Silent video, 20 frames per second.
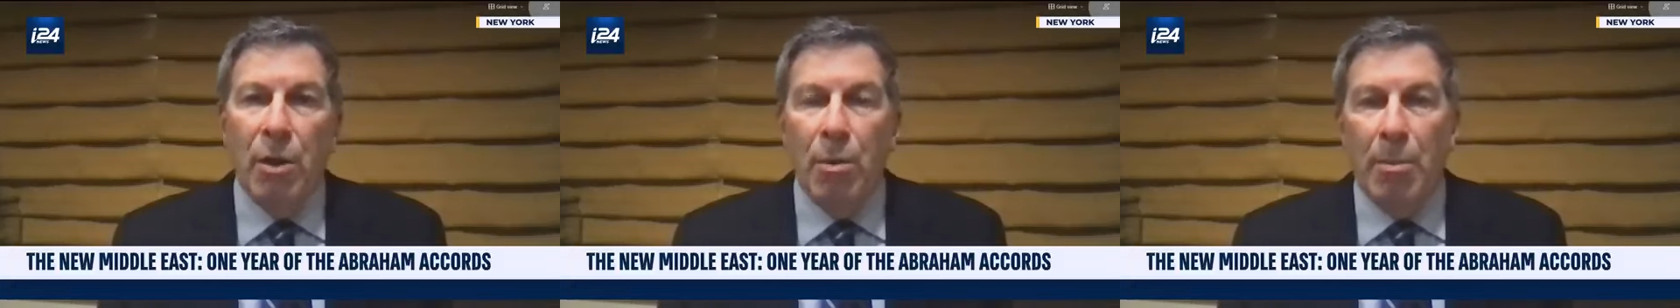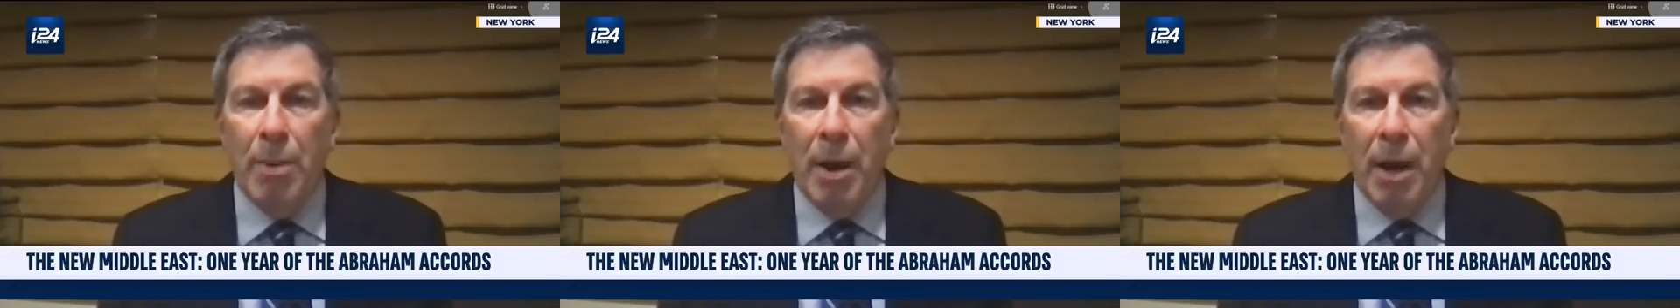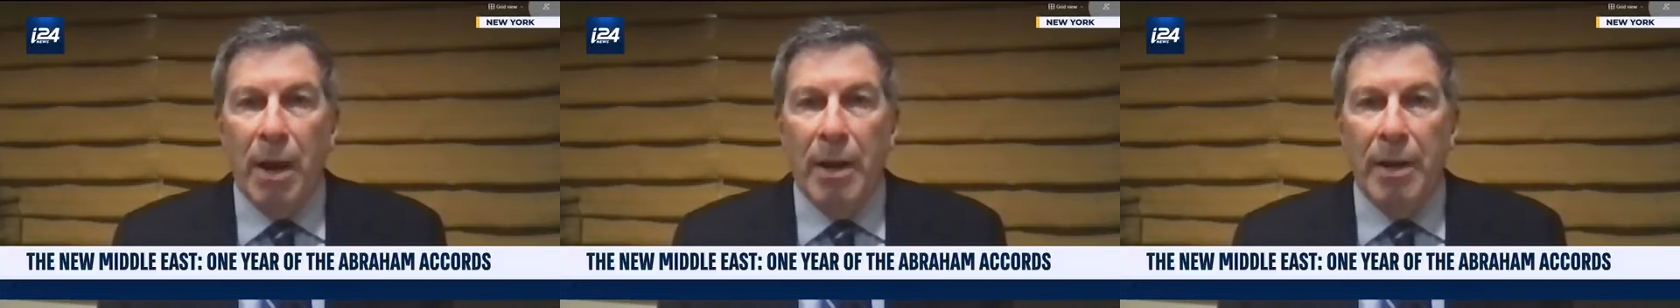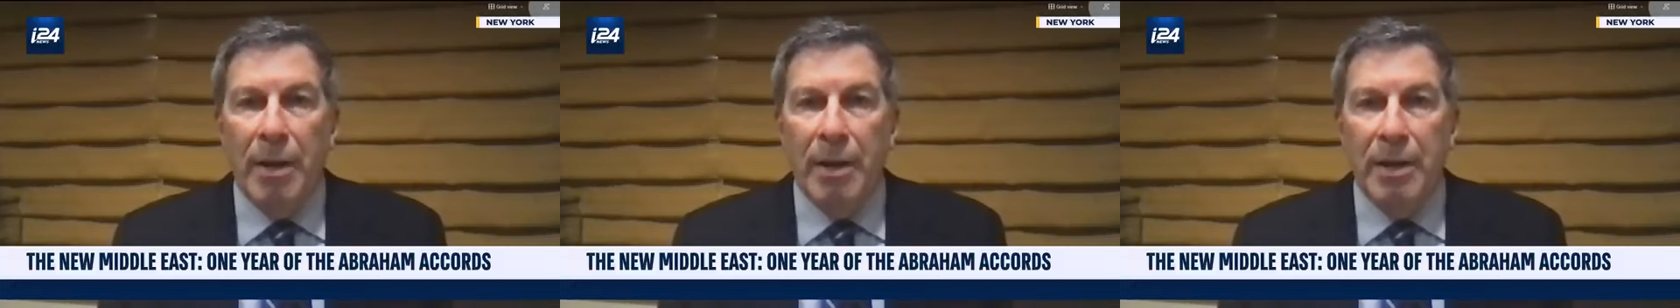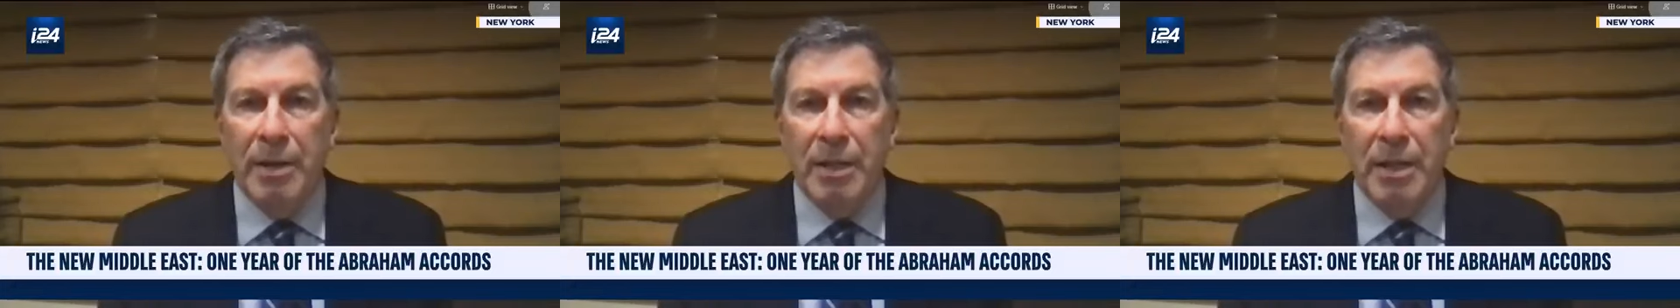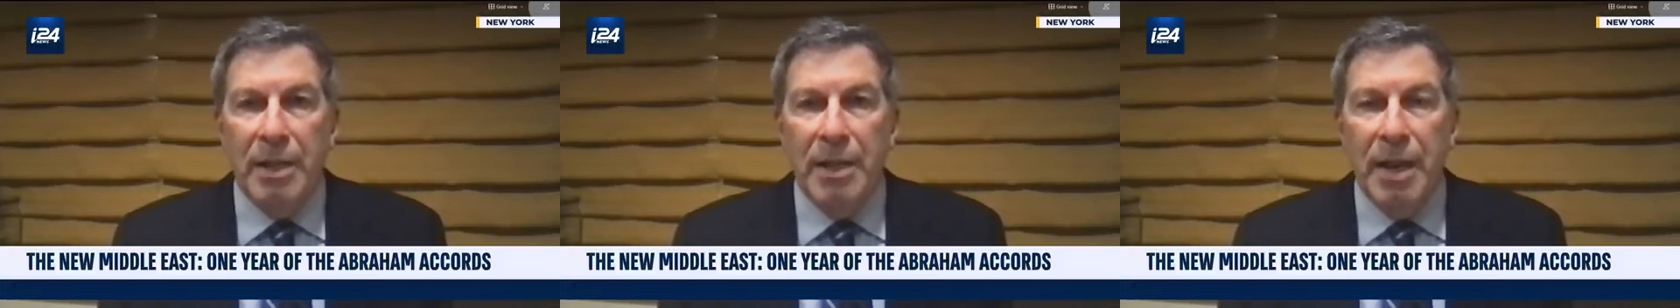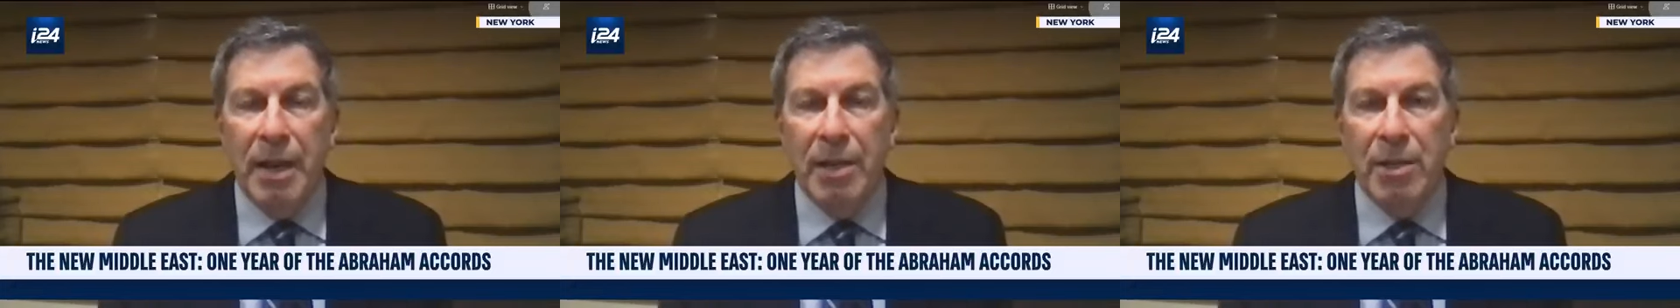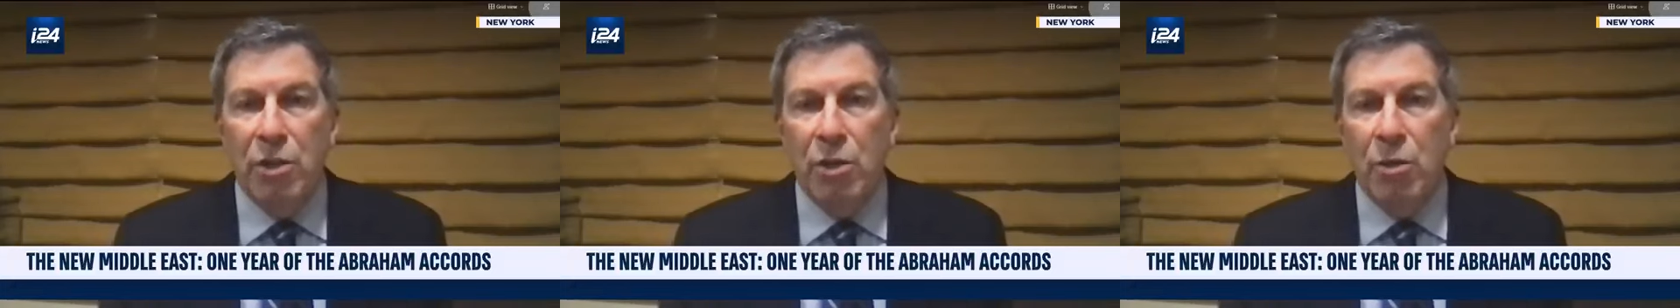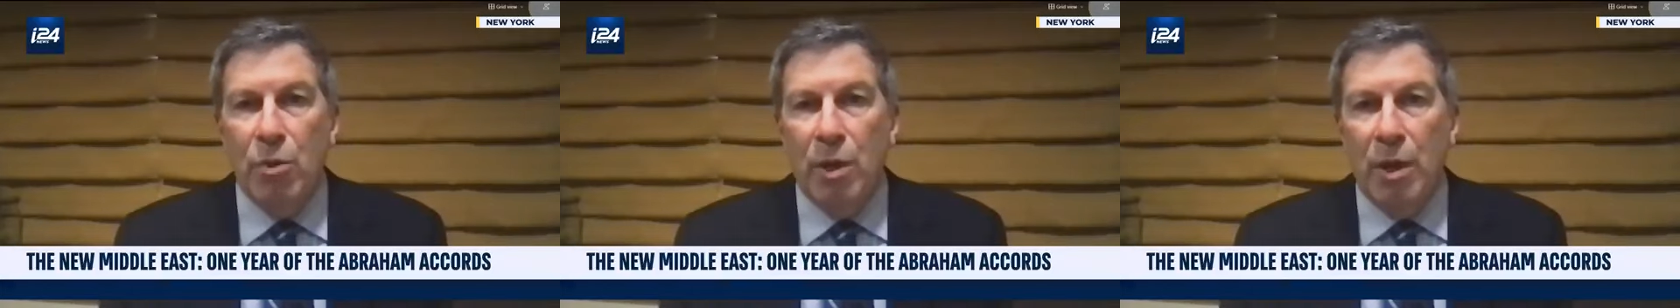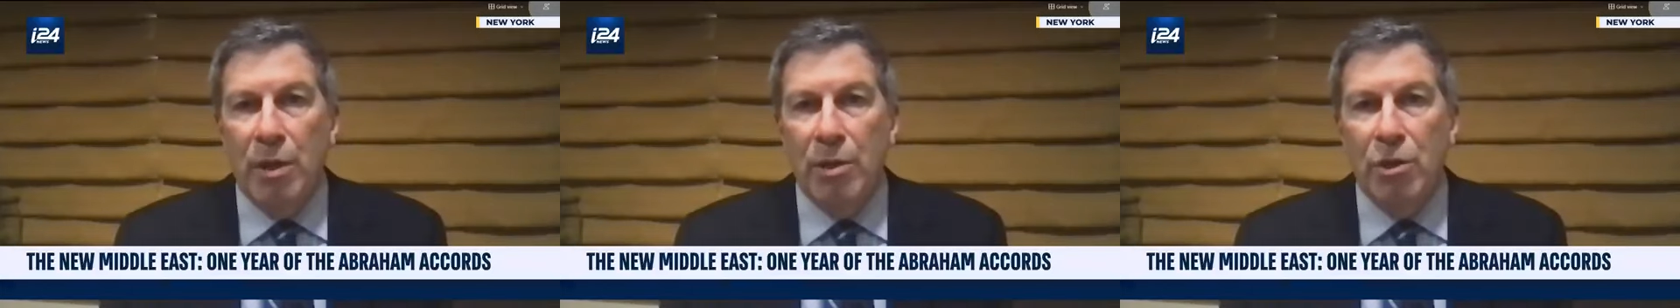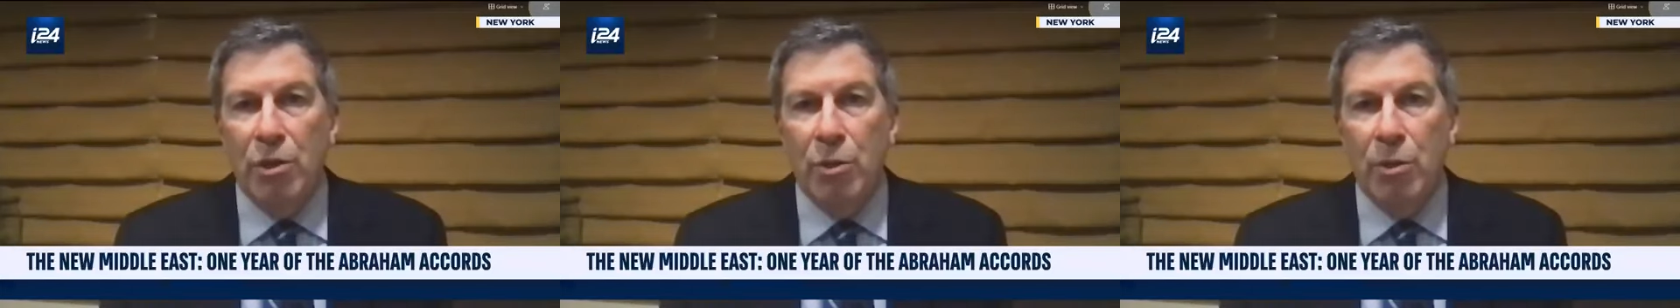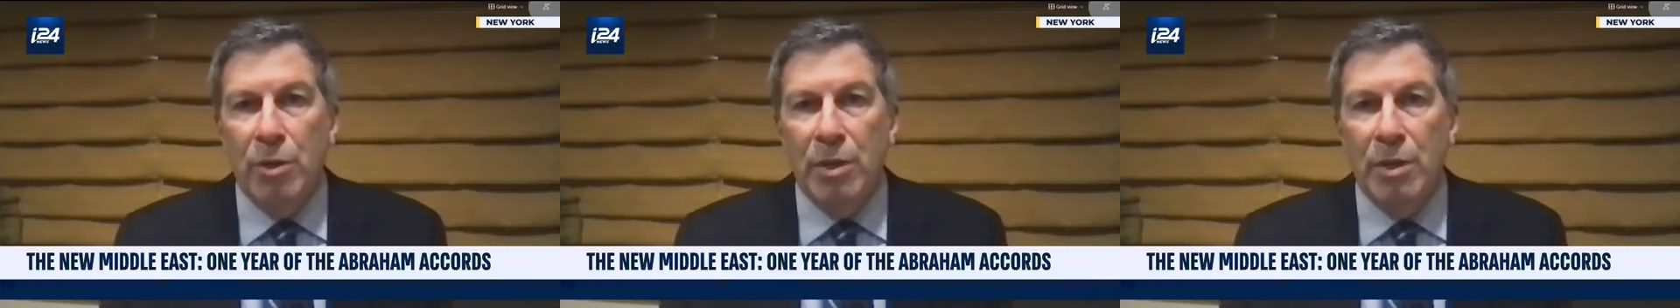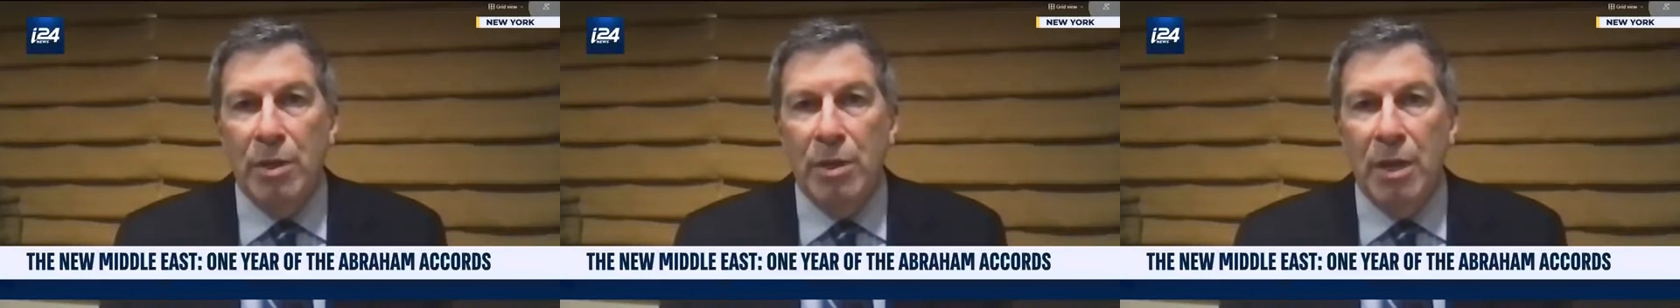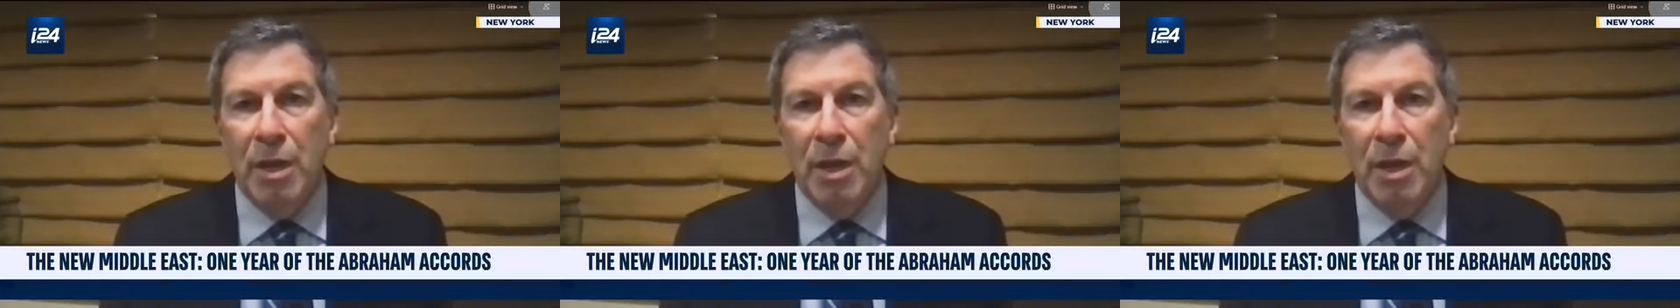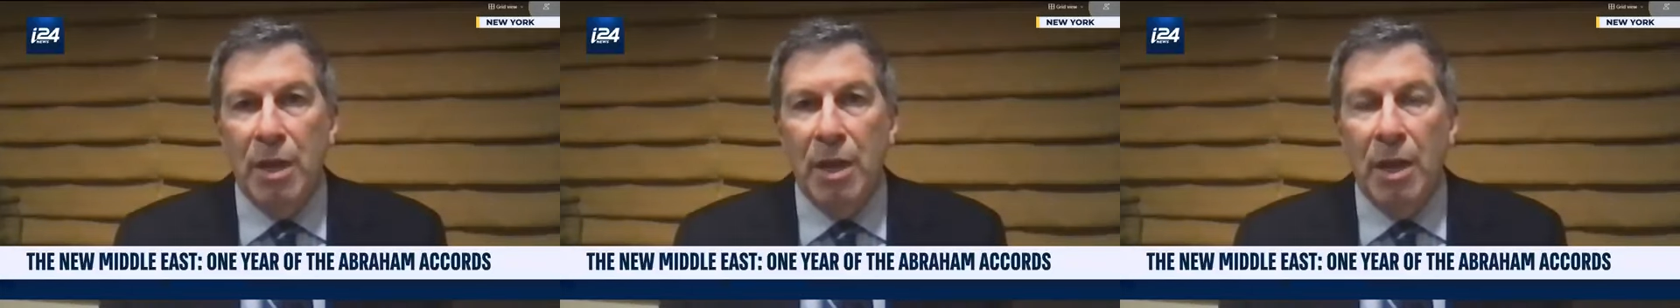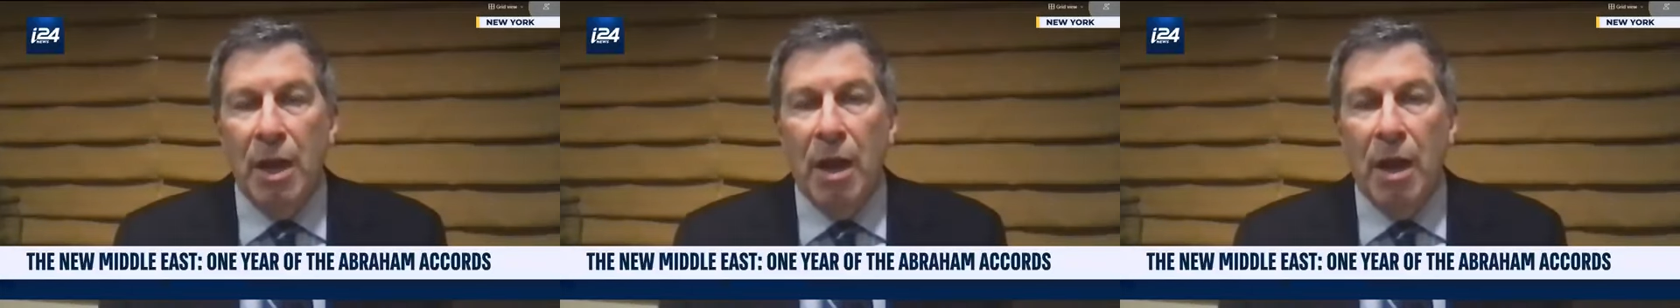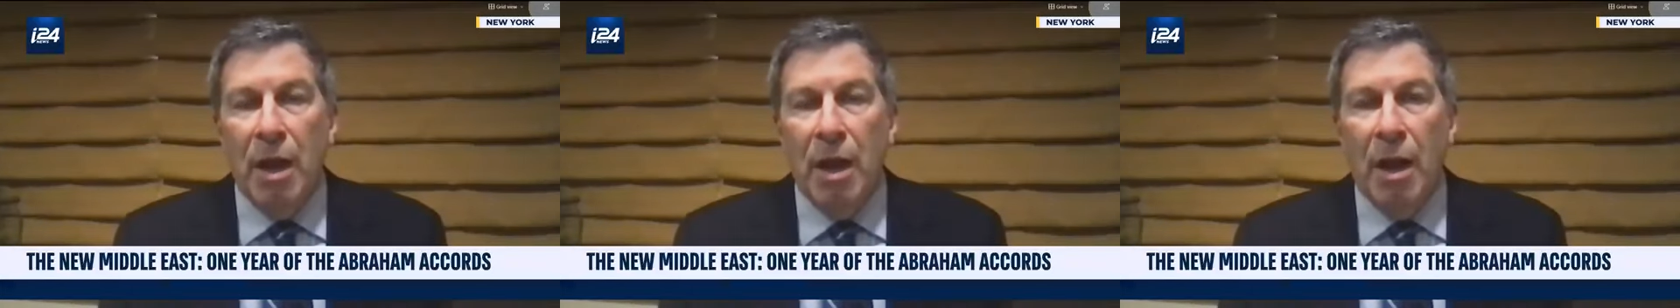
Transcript: and Oman as the next two countries. Yeah.